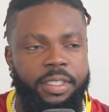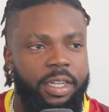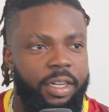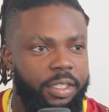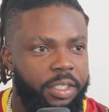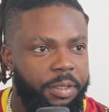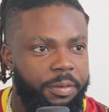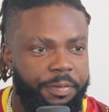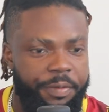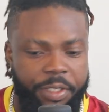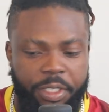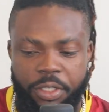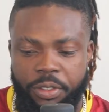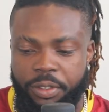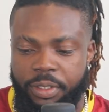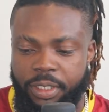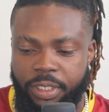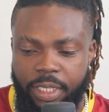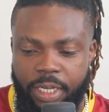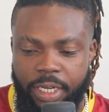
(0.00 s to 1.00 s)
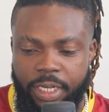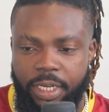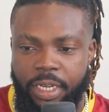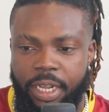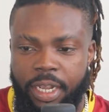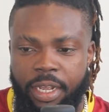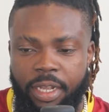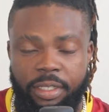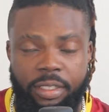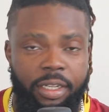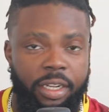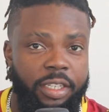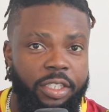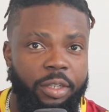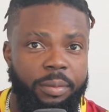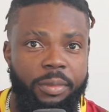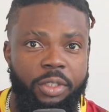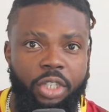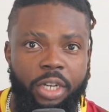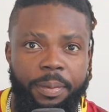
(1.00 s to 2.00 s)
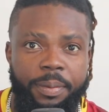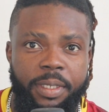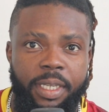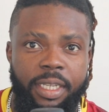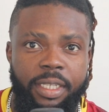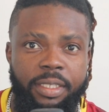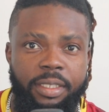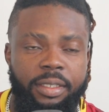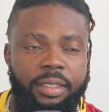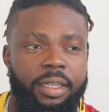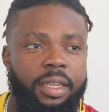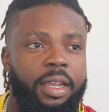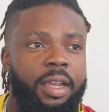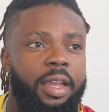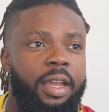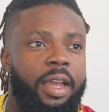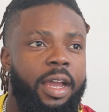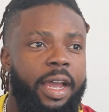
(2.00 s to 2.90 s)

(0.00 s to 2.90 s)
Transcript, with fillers: I saw some videos and saw some drop tests,